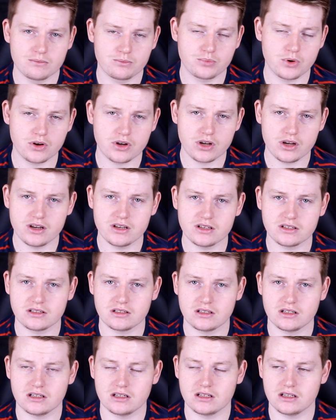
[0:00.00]
Broncos
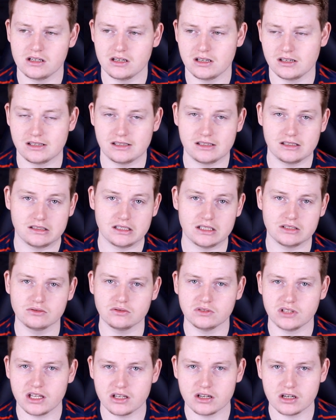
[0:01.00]
doesn't
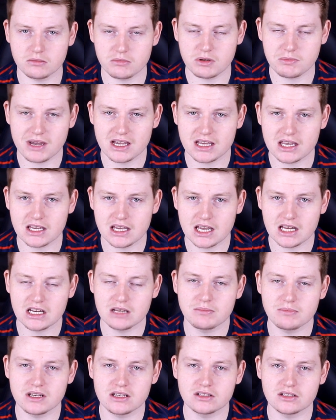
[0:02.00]
look like they're going to be making
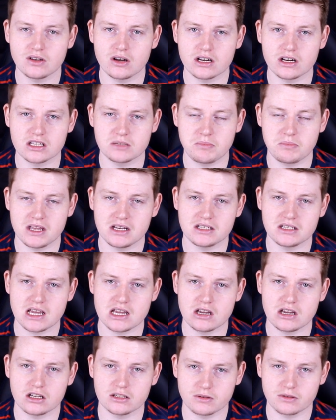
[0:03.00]
any big signings. Ben
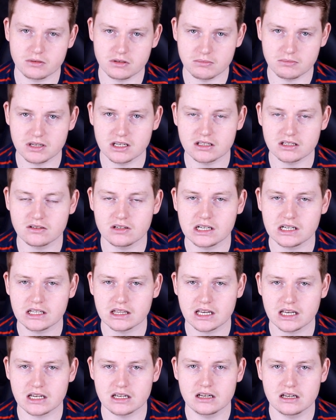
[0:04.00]
Teo is probably the biggest
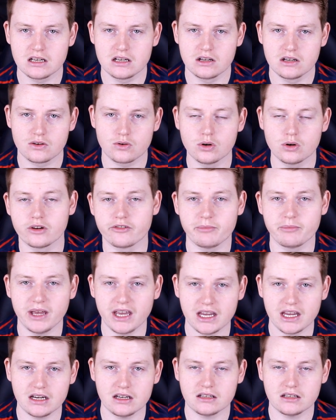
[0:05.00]
signing they could have
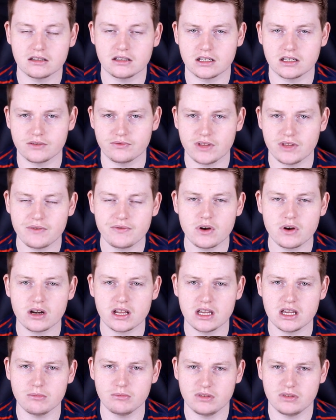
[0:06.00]
made. And they've
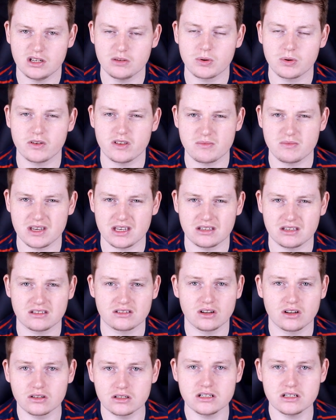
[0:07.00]
got him. He'll probably be
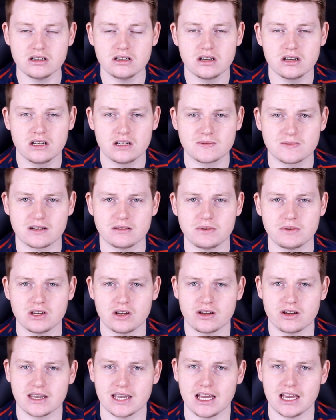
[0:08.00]
solid. He'll probably
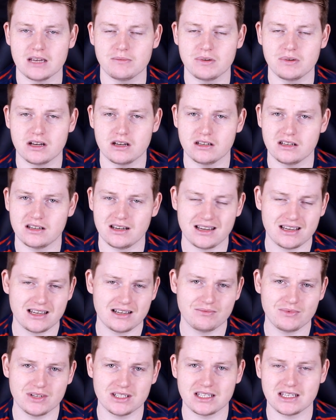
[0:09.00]
be okay. But
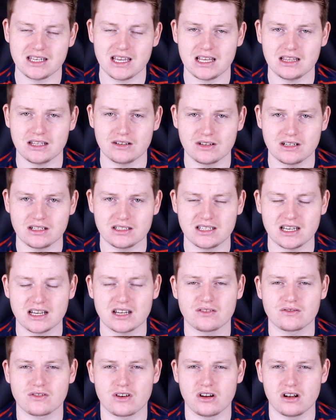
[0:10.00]
once again, they're in the
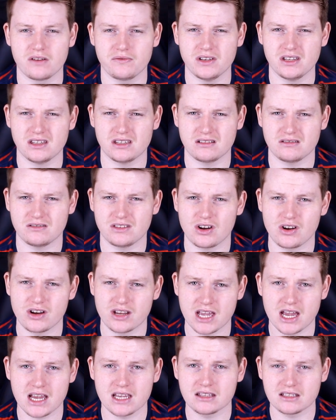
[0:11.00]
second row. I thought they're
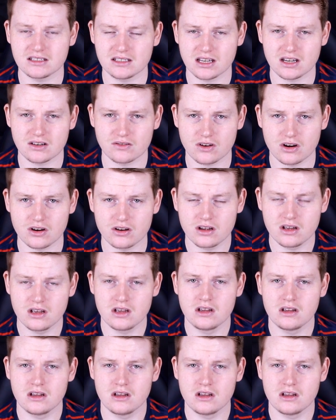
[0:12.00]
okay in the second row.